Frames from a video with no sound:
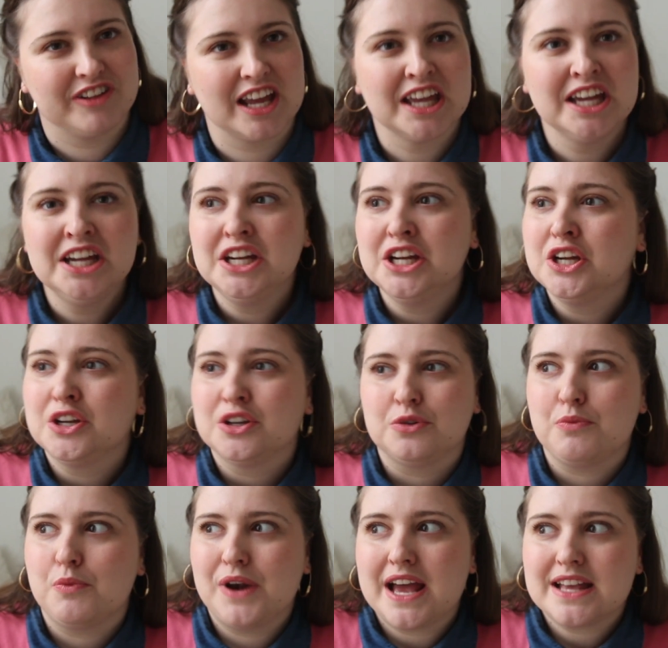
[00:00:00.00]
Like,
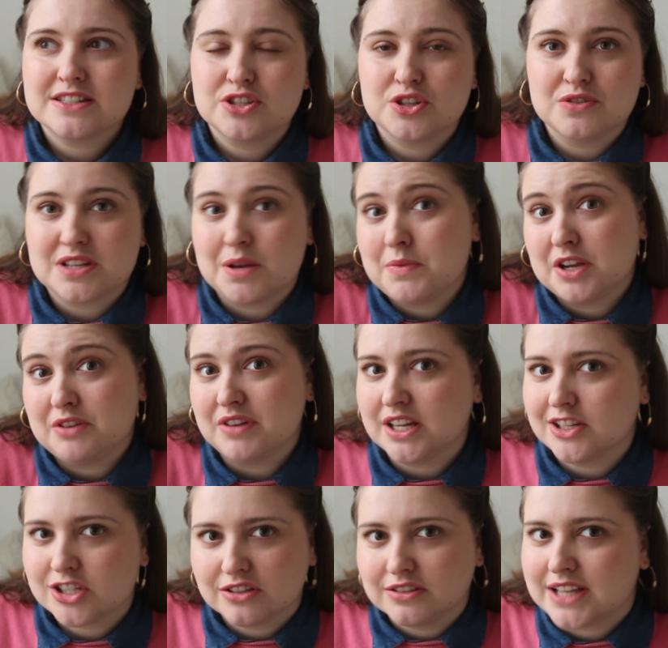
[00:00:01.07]
let's do something really
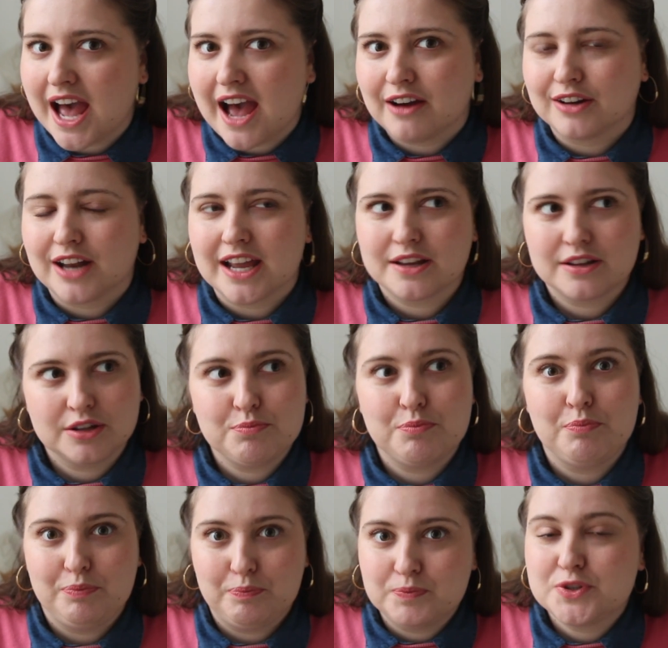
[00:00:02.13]
chilled out. Like,
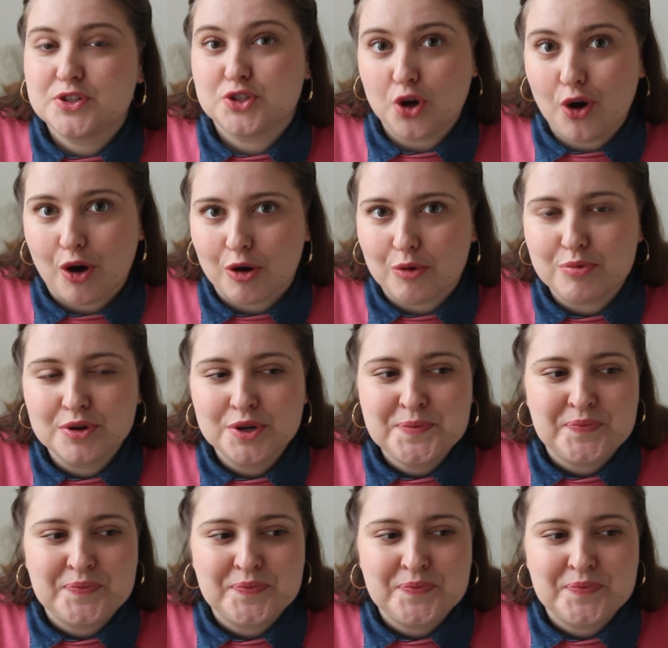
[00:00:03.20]
stop.